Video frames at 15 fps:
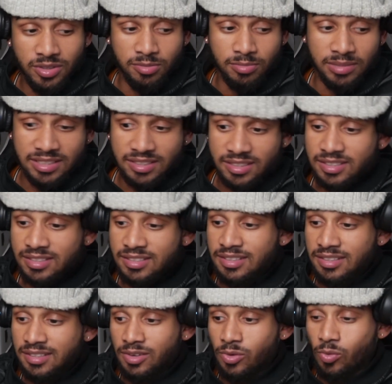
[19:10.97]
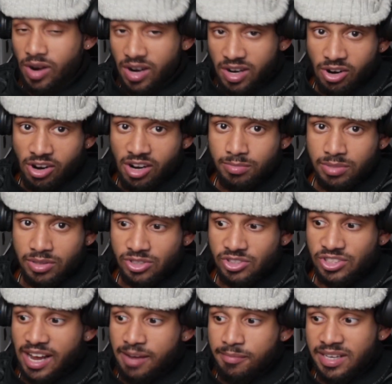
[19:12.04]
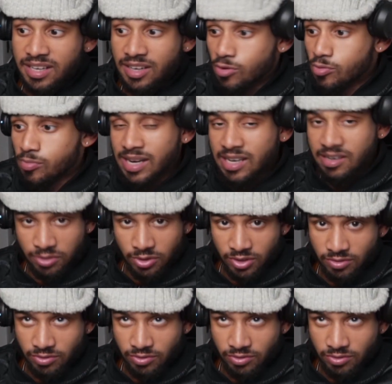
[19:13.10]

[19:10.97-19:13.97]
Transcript: You might just work hard because I made no money for